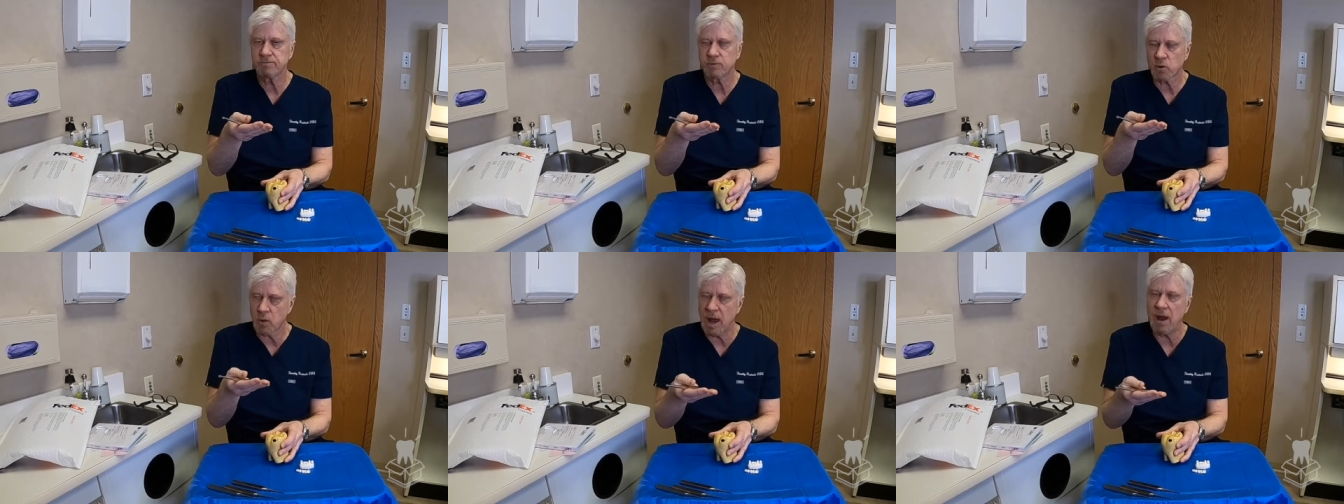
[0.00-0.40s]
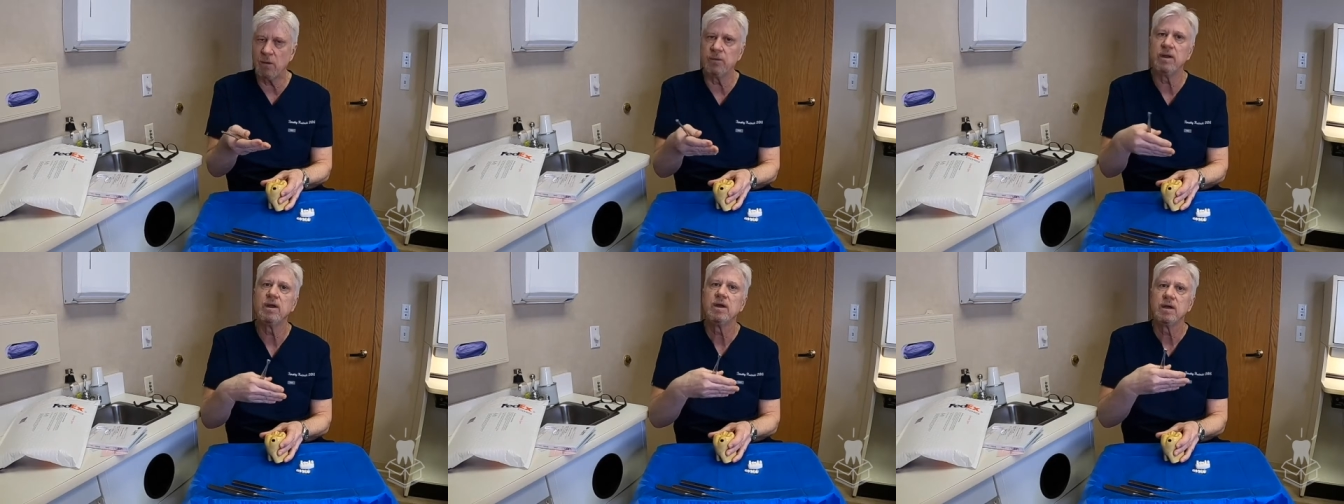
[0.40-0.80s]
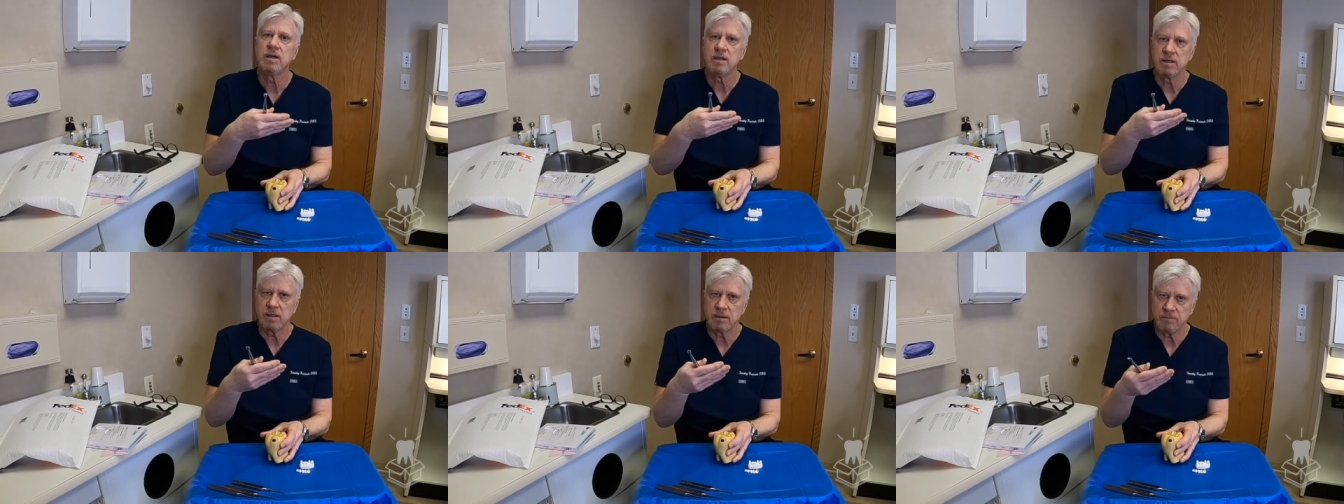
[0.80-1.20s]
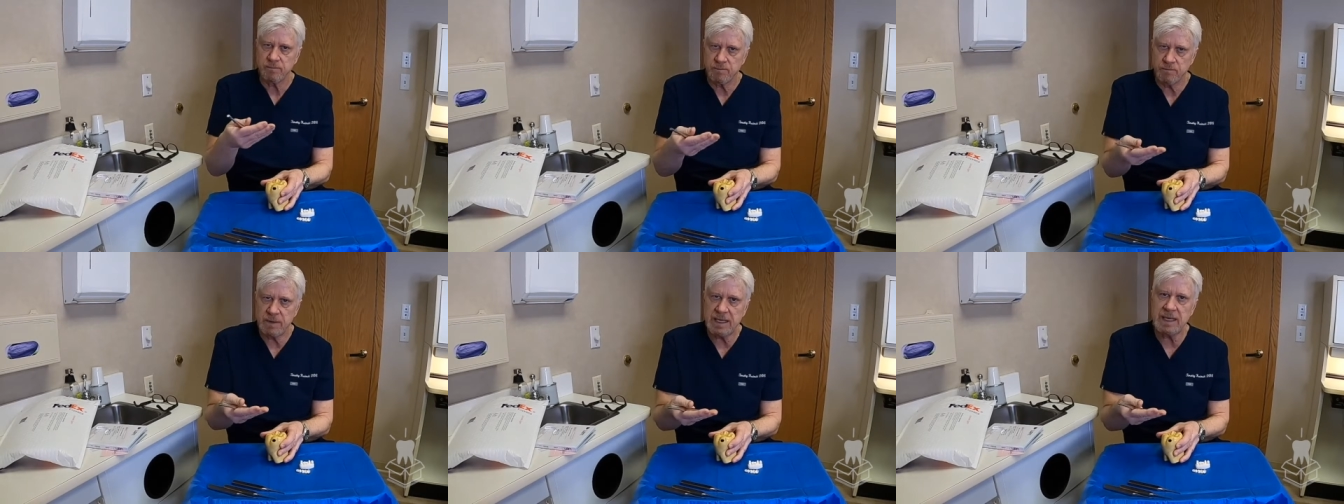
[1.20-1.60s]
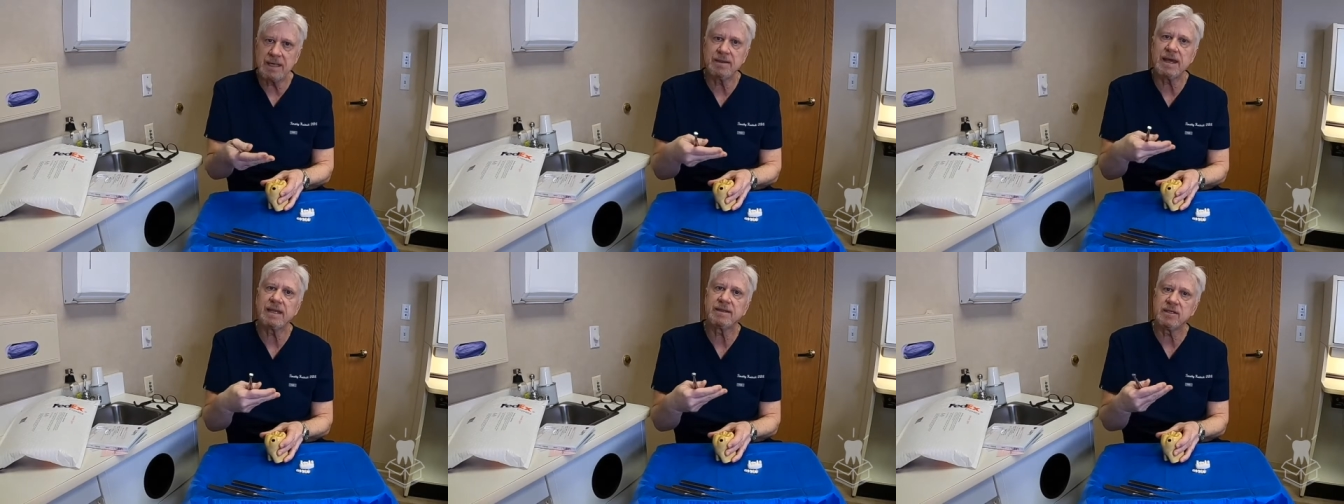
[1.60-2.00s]
crown,
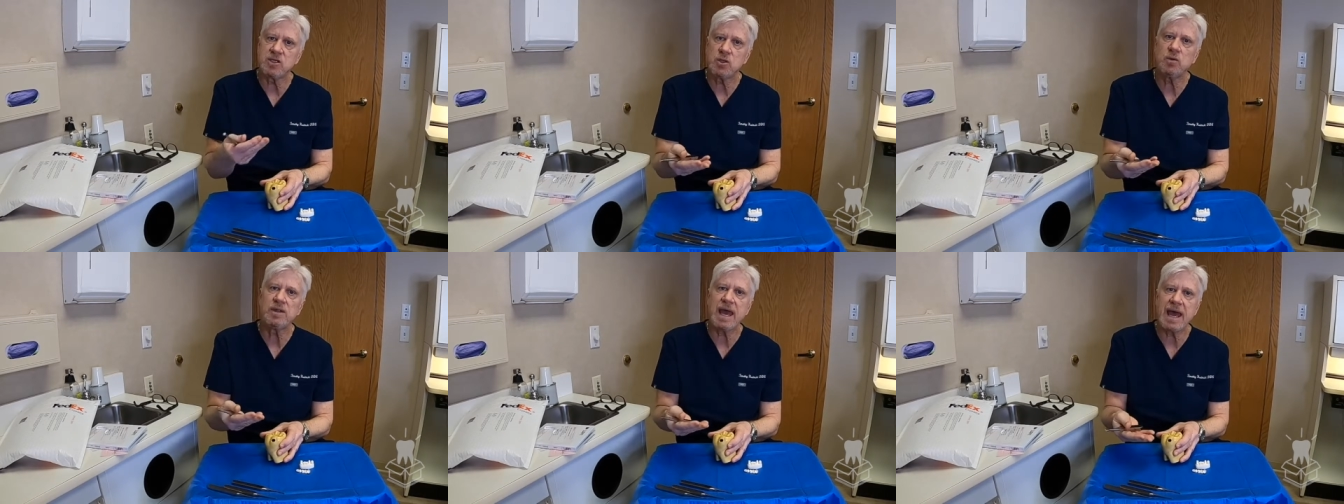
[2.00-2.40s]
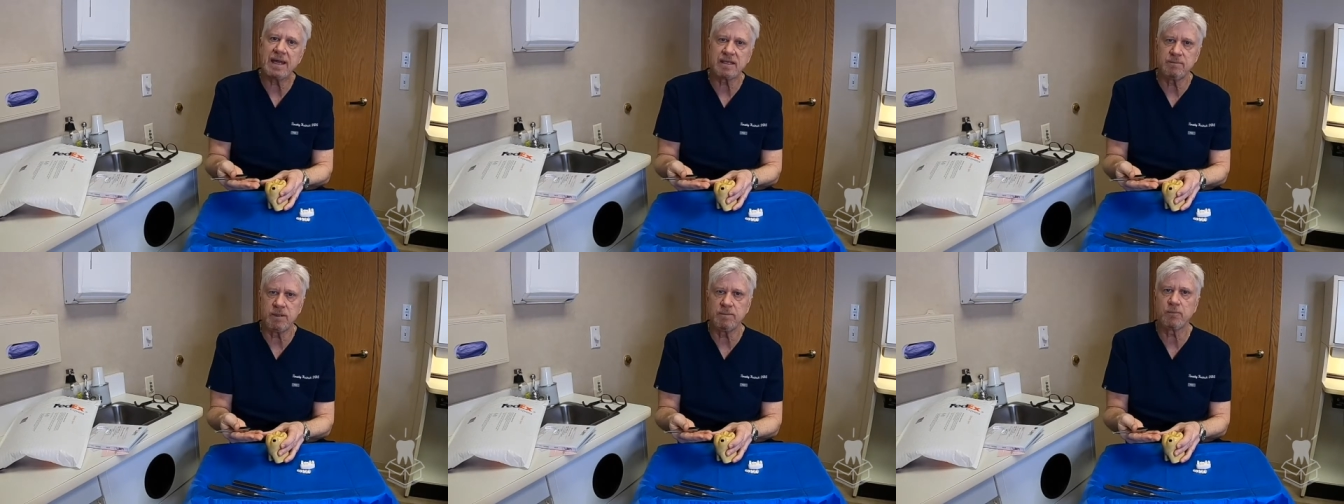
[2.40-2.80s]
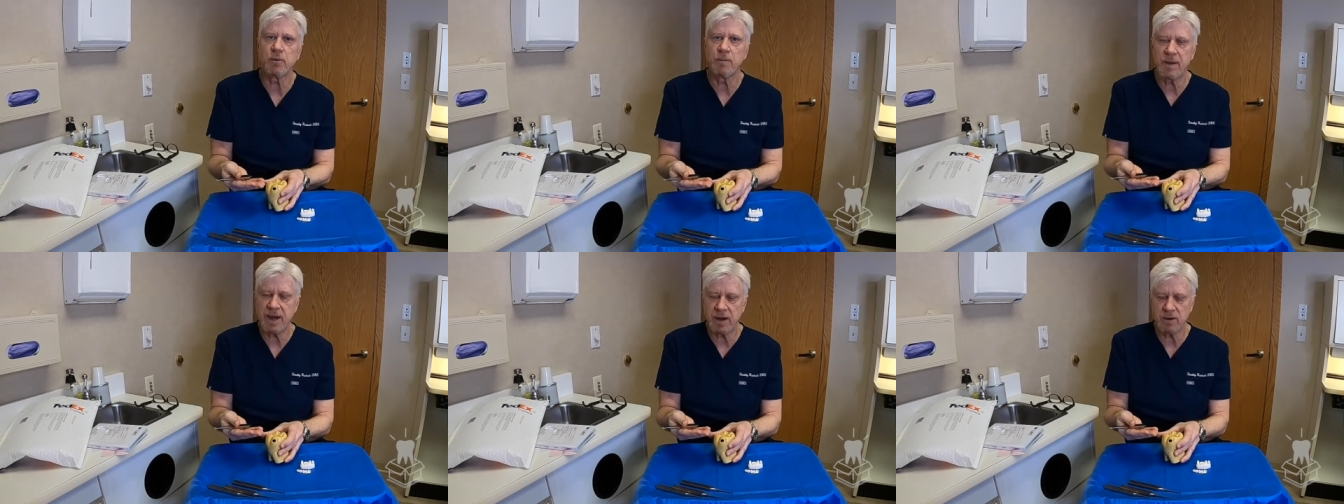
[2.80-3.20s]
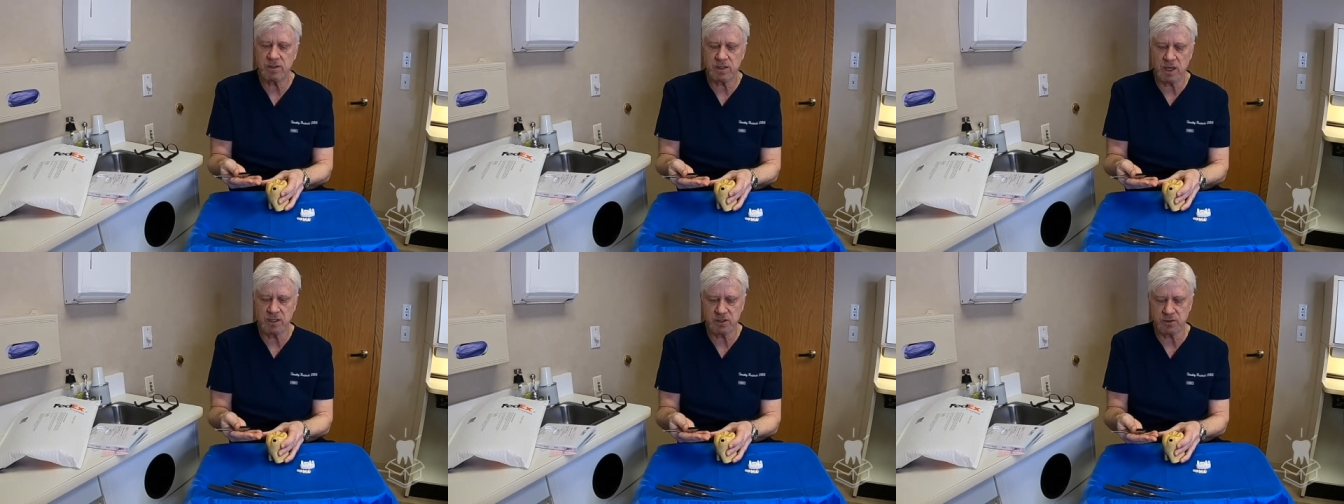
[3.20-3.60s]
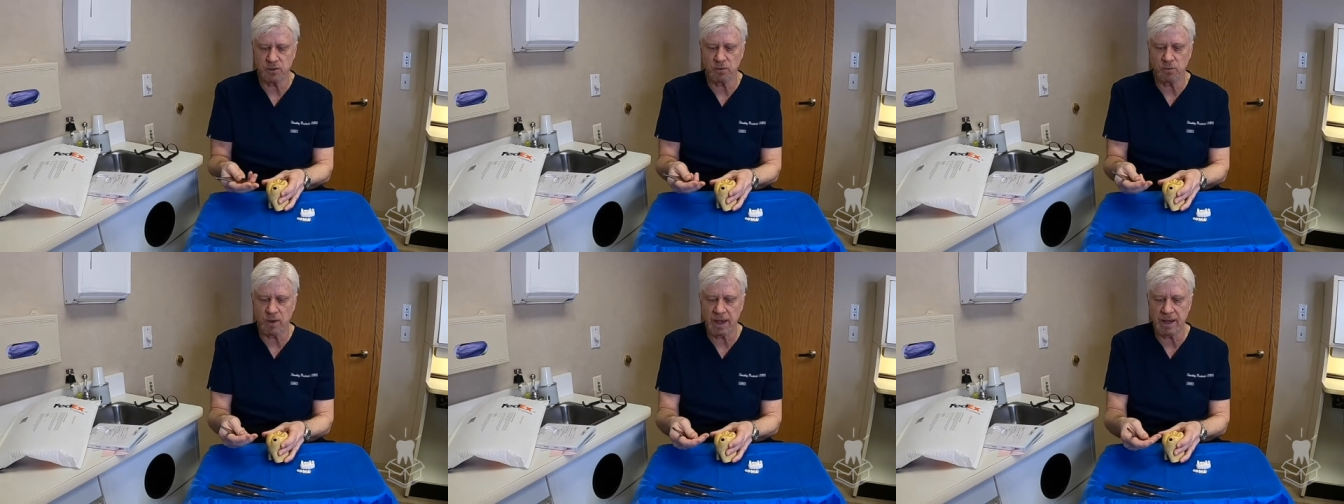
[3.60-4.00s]
meaning that the tooth had to be prepared a
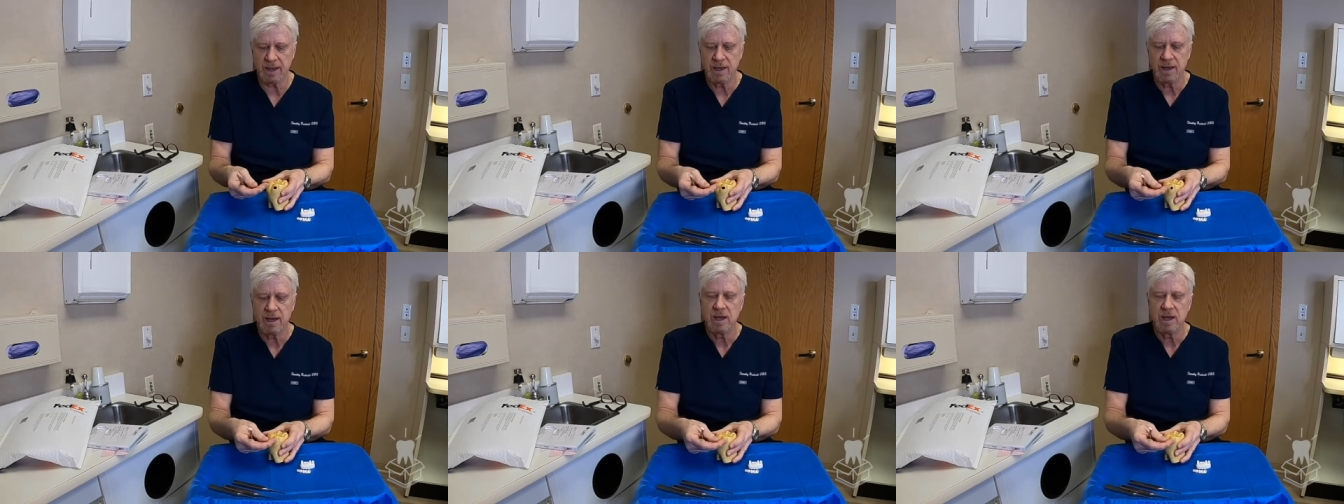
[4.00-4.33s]
certain way.